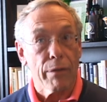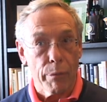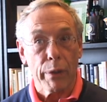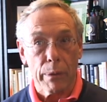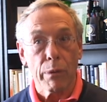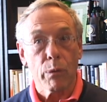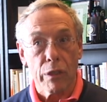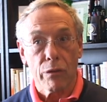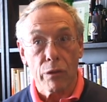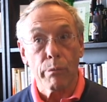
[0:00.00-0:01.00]
the people,
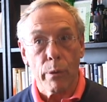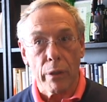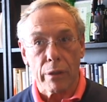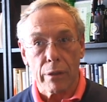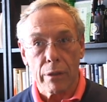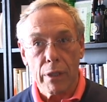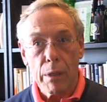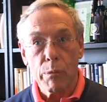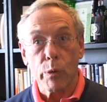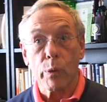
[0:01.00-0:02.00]
which is important,
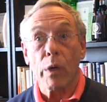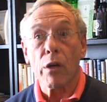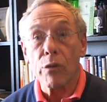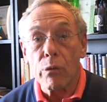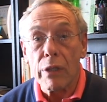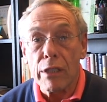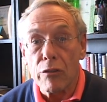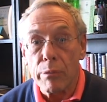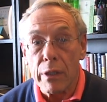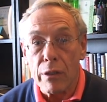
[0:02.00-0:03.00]
but we also need
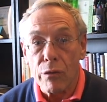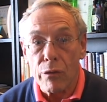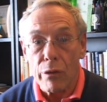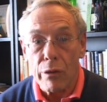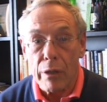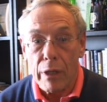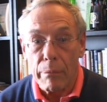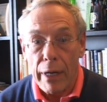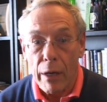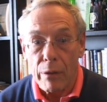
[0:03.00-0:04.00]
to be concerned
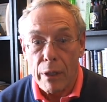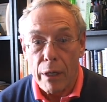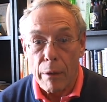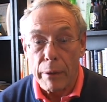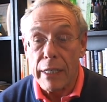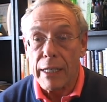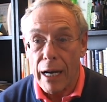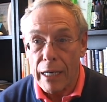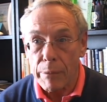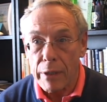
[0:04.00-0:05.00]
about
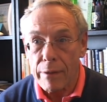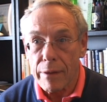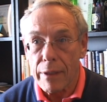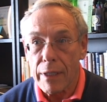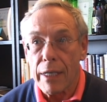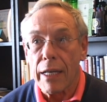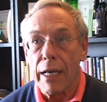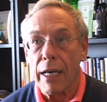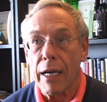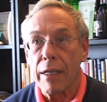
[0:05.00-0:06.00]
economy
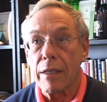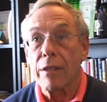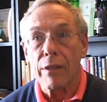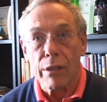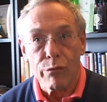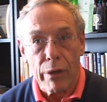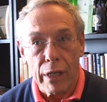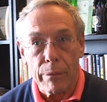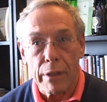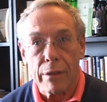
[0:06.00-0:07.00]
and the
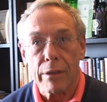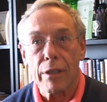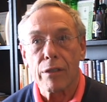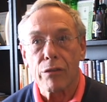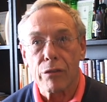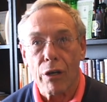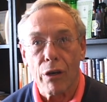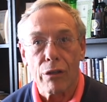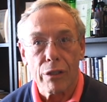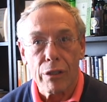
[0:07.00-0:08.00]
environment.
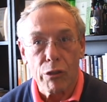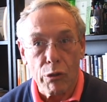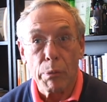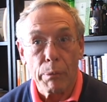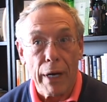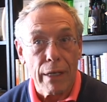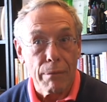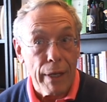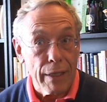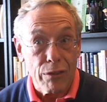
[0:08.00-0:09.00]
So the triple
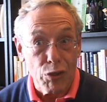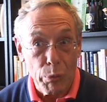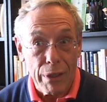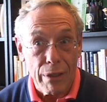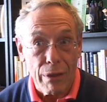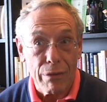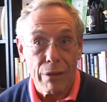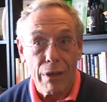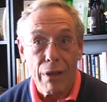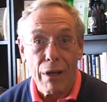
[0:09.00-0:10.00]
bottom line is human health,
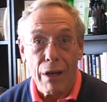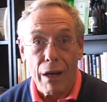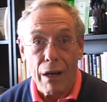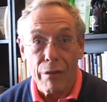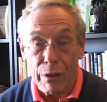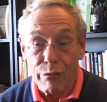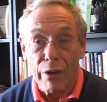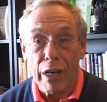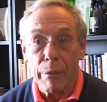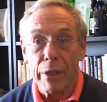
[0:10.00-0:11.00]
the
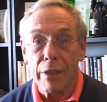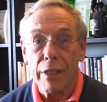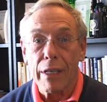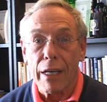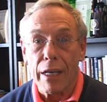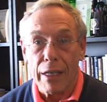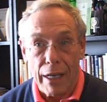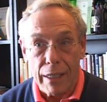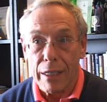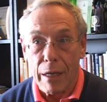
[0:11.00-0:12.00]
environment, and
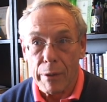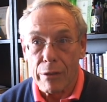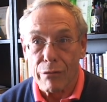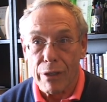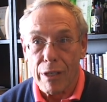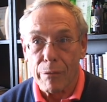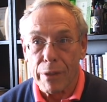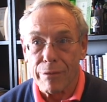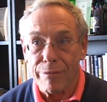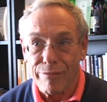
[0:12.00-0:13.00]
economic development.